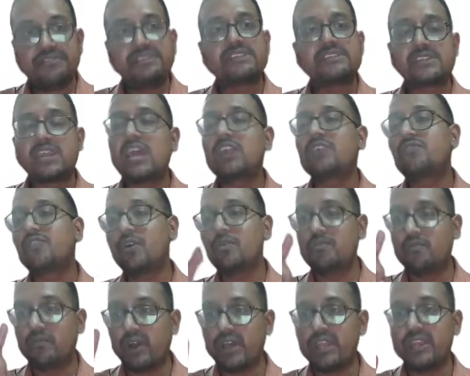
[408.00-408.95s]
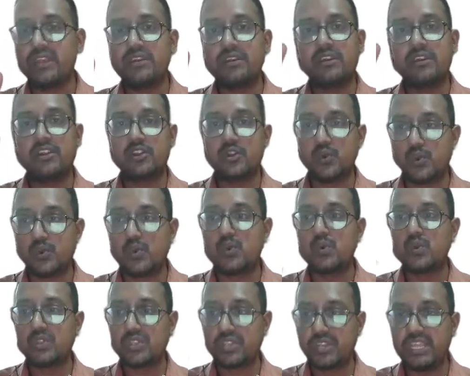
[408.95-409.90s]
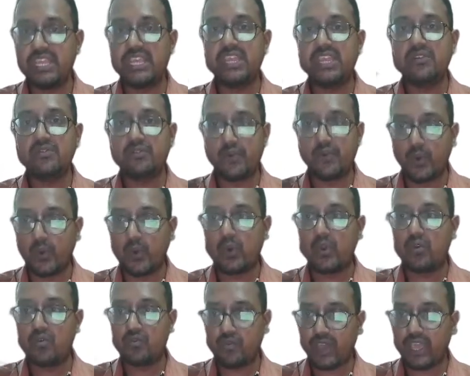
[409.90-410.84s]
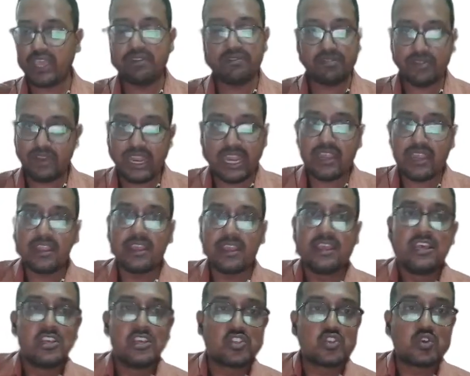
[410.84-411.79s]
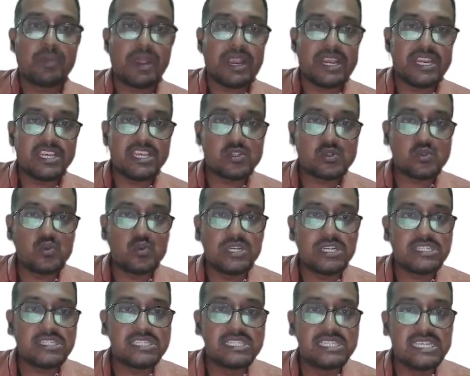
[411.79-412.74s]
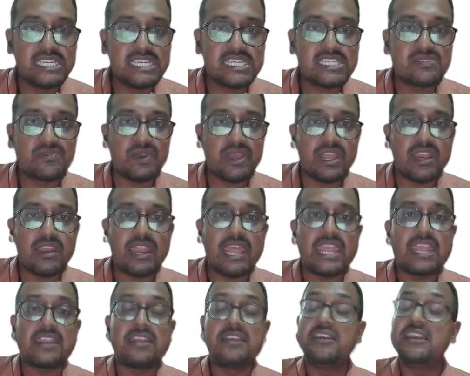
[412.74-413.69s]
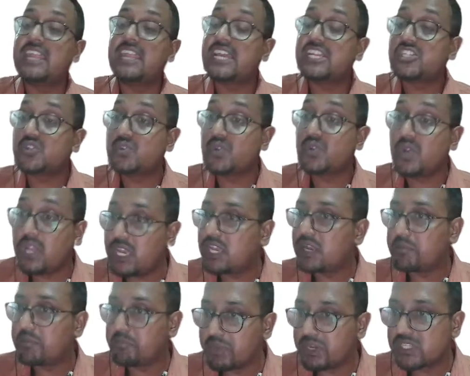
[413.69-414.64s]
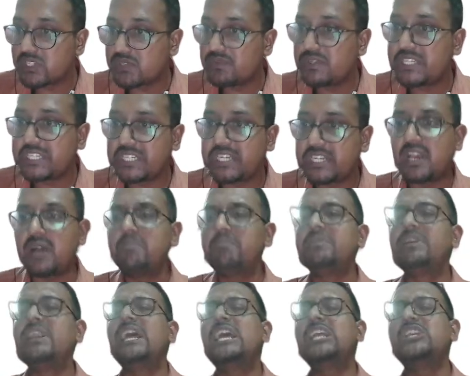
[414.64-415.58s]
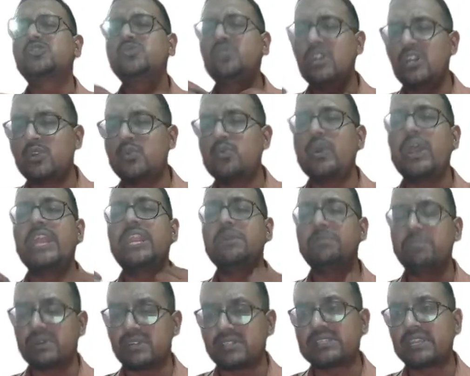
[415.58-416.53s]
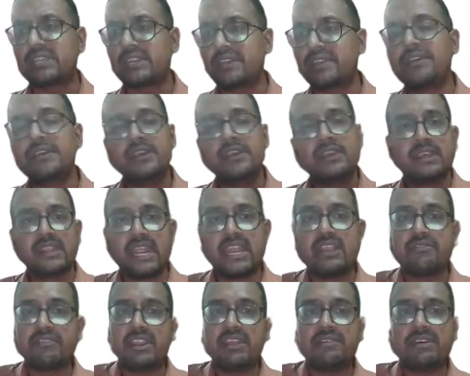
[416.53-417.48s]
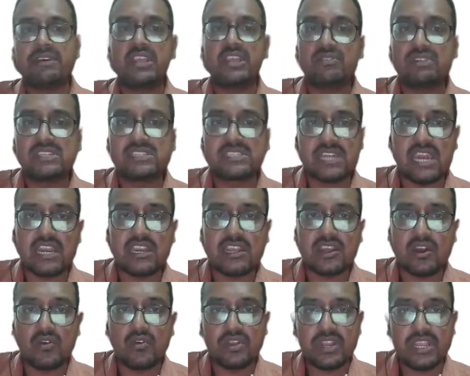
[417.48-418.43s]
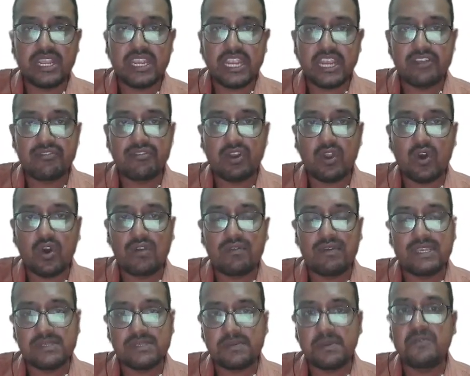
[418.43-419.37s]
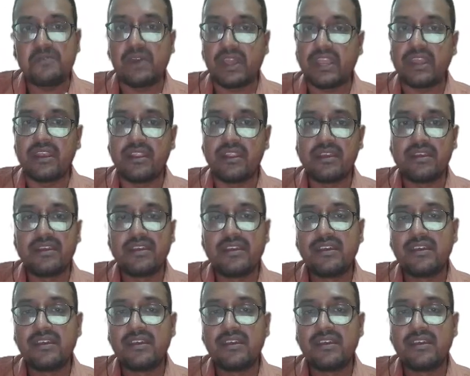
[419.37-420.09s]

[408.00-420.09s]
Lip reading: We start from 1, 2, 3, 4, 5, right? So my dear students, these were like natural numbers which come natural to any person, right? Whenever he will start counting, it will always be 1,